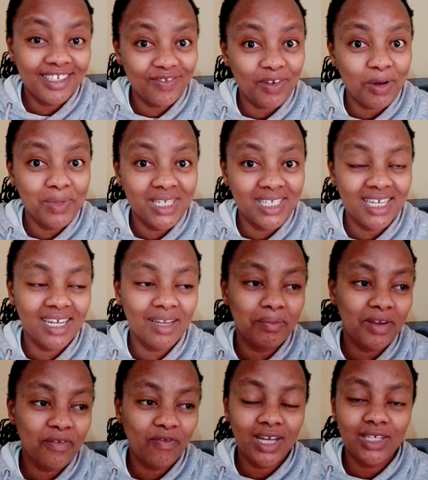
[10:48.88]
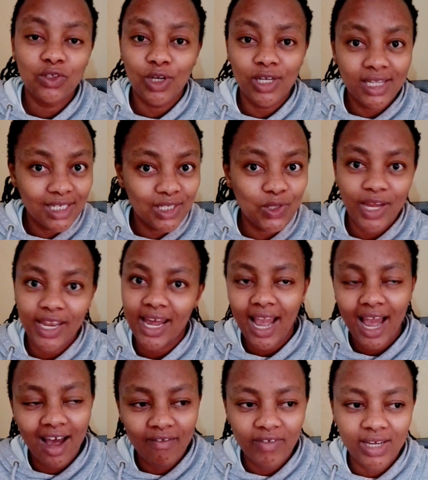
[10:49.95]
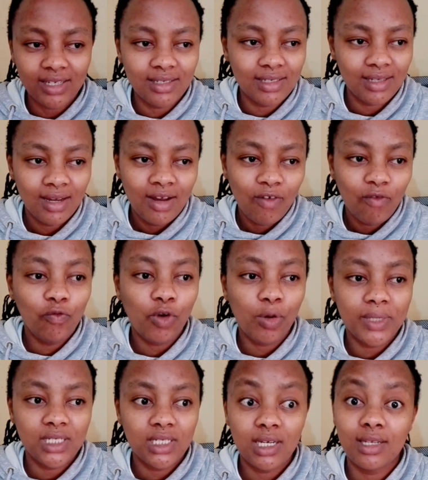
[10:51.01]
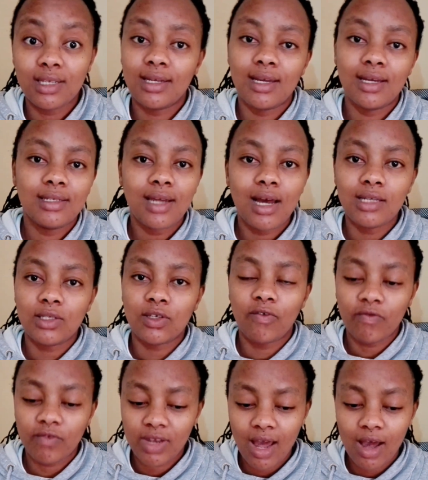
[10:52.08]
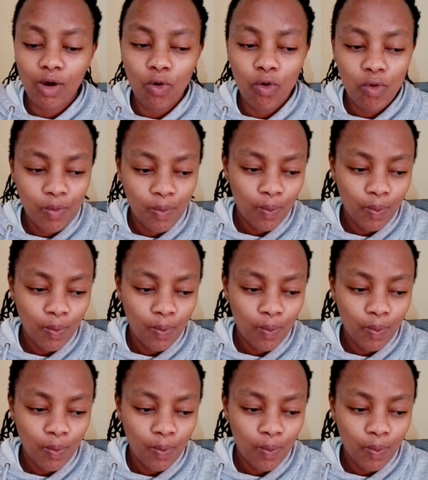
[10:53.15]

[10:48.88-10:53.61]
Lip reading: vomiting in my first one. This one I haven't vomited yet as of now.